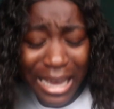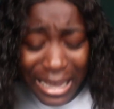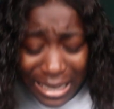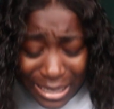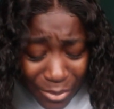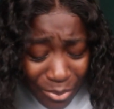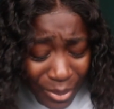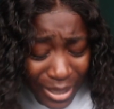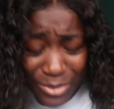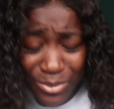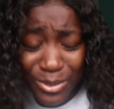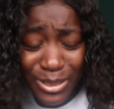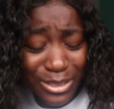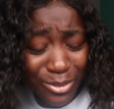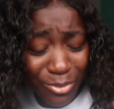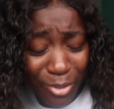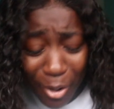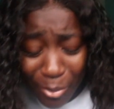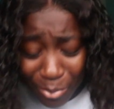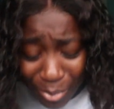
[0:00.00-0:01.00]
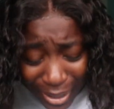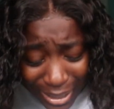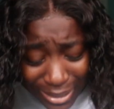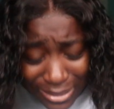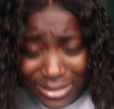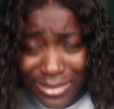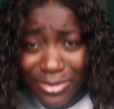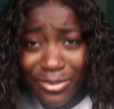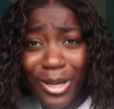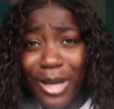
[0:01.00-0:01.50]
Anyways, we still go and
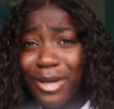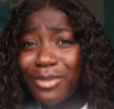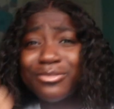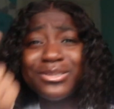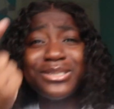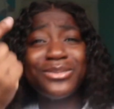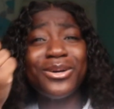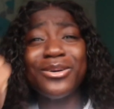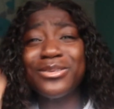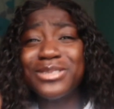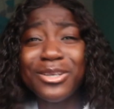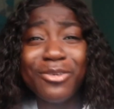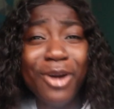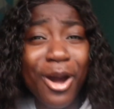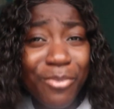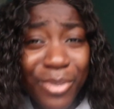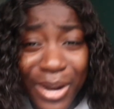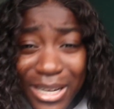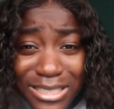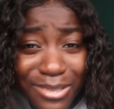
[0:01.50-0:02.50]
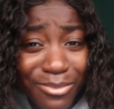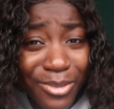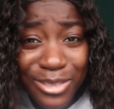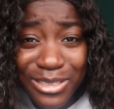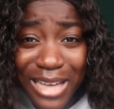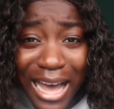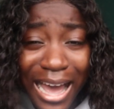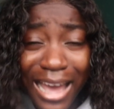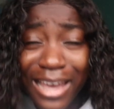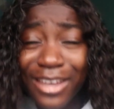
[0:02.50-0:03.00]
praise the Most
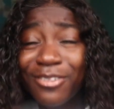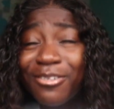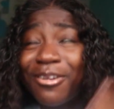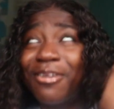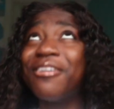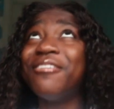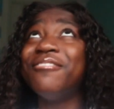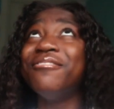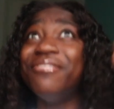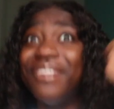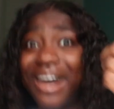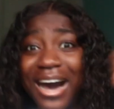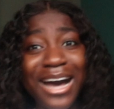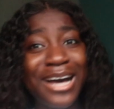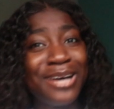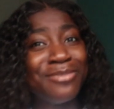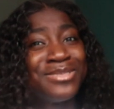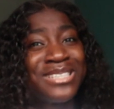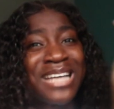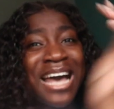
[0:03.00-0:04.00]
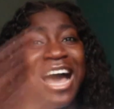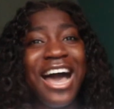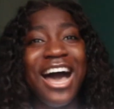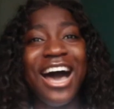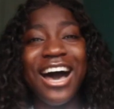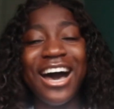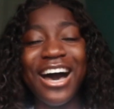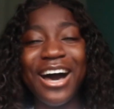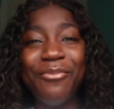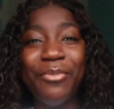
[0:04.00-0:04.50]
High, you know the vibes.
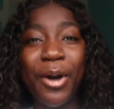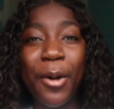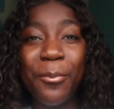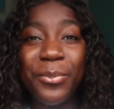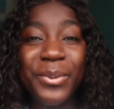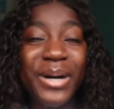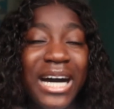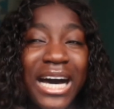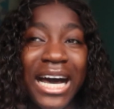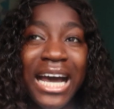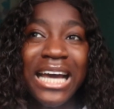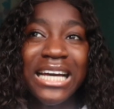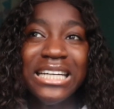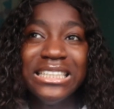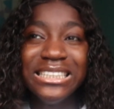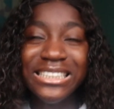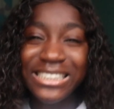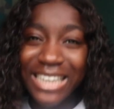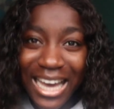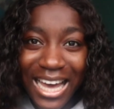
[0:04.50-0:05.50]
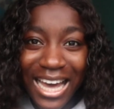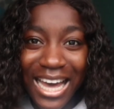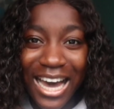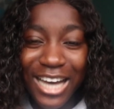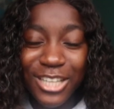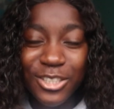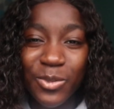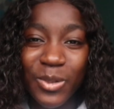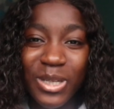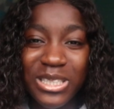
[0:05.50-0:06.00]
But yeah,
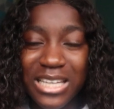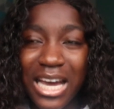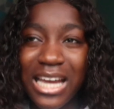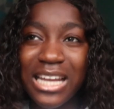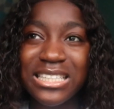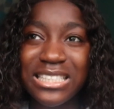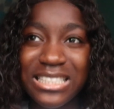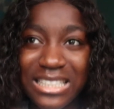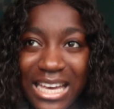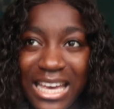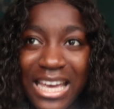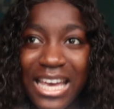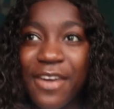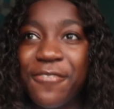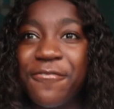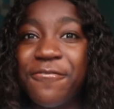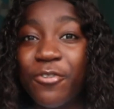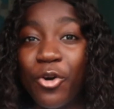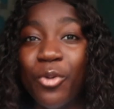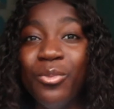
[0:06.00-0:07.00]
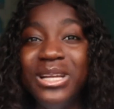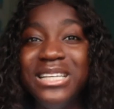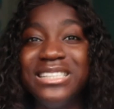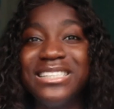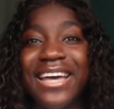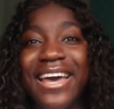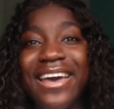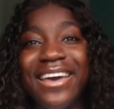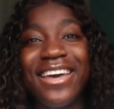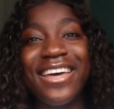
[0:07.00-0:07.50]
I just wanted to kind of sit here and formally
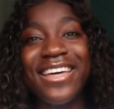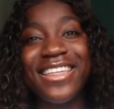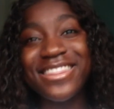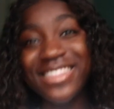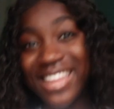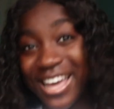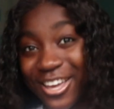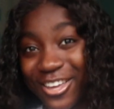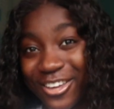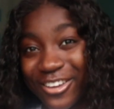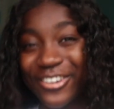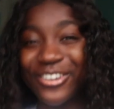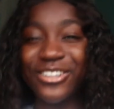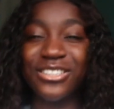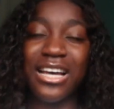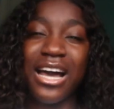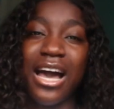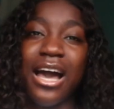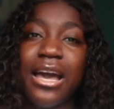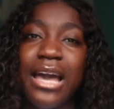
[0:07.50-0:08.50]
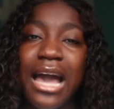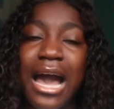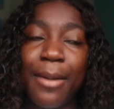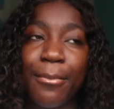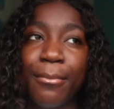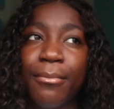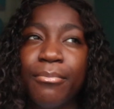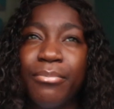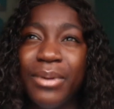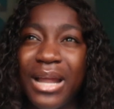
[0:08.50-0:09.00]
say thank you, because
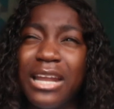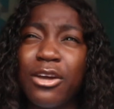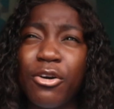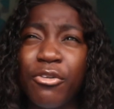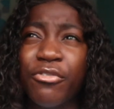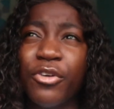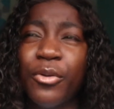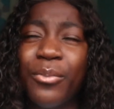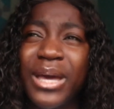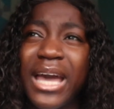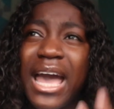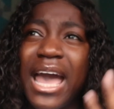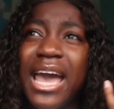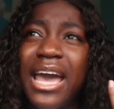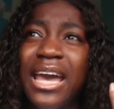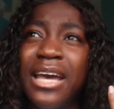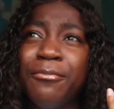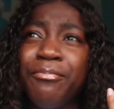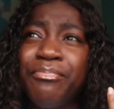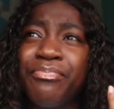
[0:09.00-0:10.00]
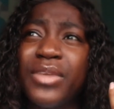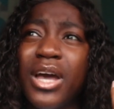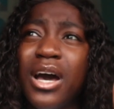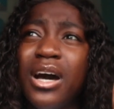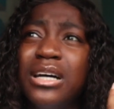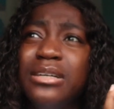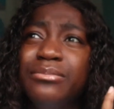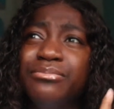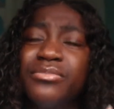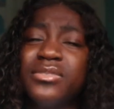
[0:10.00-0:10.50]
I'm planning on filming a
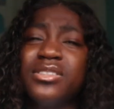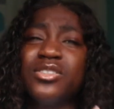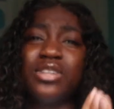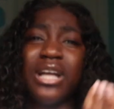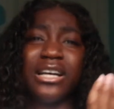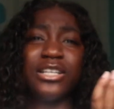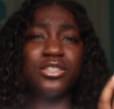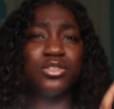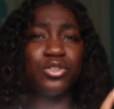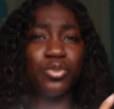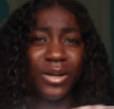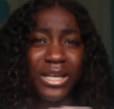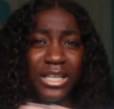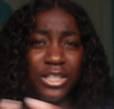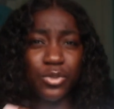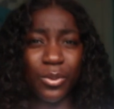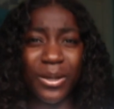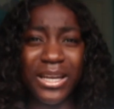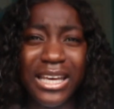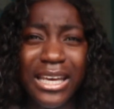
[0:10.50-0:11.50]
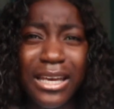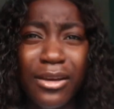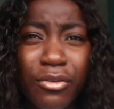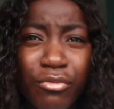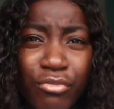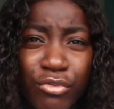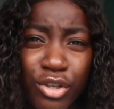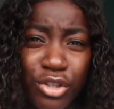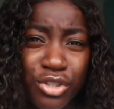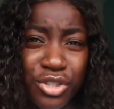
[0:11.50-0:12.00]
like 2020
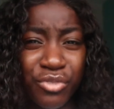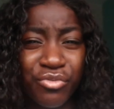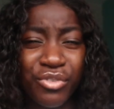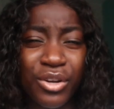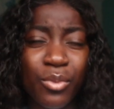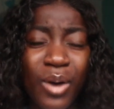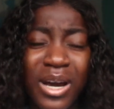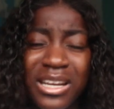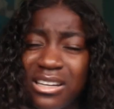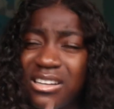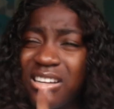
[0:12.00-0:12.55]
YouTube rewind.